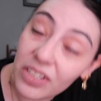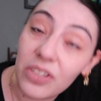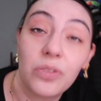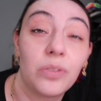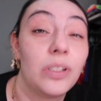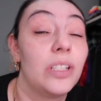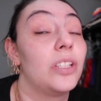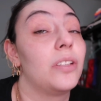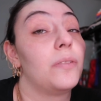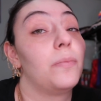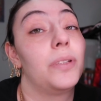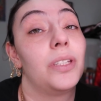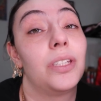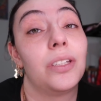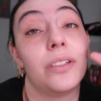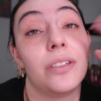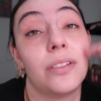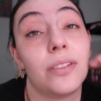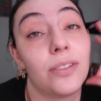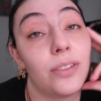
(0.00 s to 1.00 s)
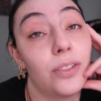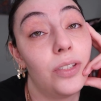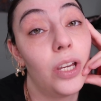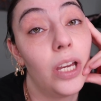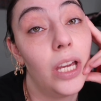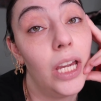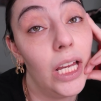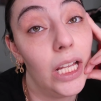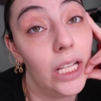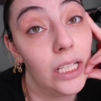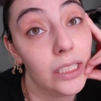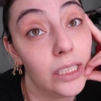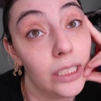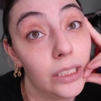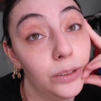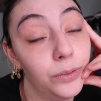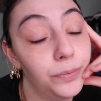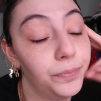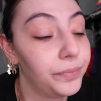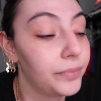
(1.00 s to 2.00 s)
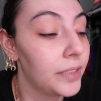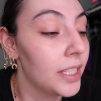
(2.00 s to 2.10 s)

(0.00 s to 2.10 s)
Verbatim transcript: situation because hell wow.